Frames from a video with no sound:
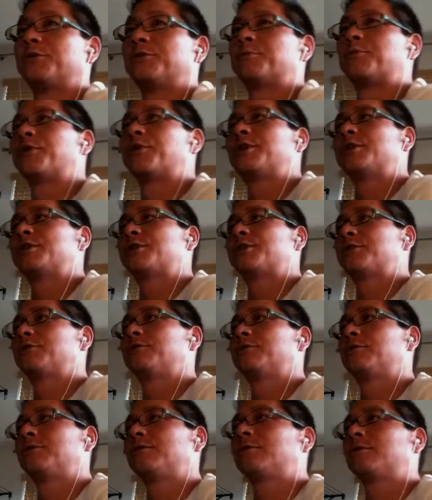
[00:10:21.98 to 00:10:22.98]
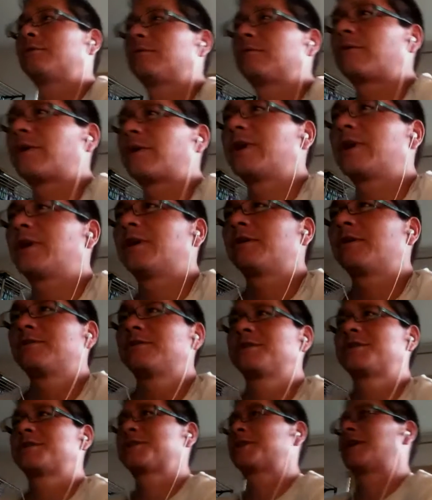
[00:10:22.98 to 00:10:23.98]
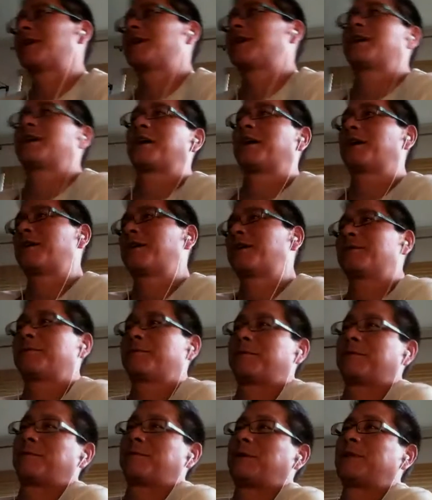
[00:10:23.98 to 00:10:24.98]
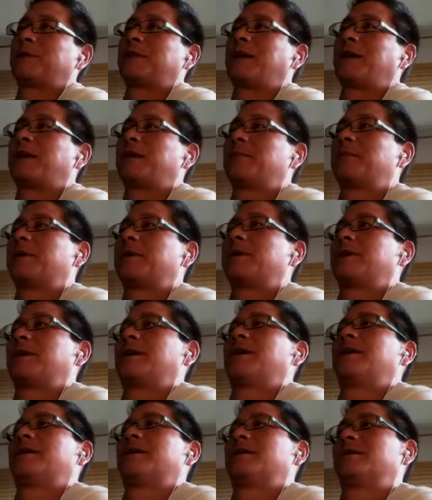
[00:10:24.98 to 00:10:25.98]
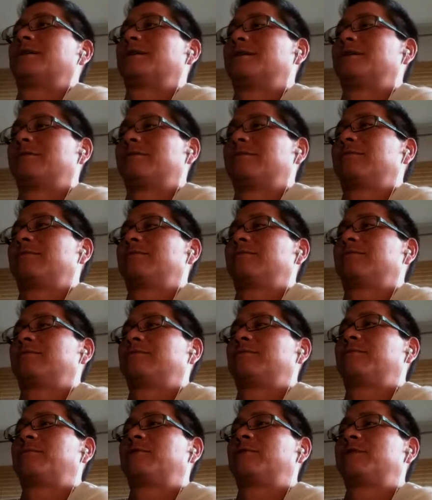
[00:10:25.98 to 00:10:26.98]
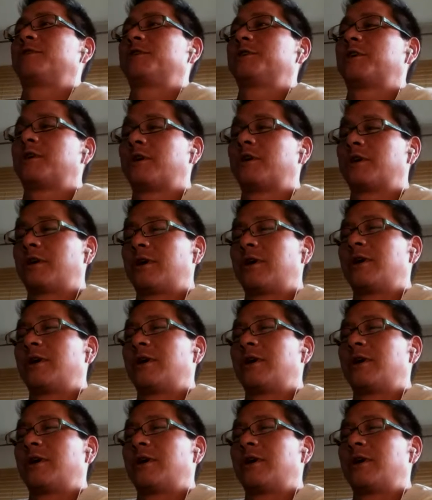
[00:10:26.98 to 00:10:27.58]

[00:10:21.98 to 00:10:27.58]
to pretty soon. Right now, it's like one day, but yeah, for sure.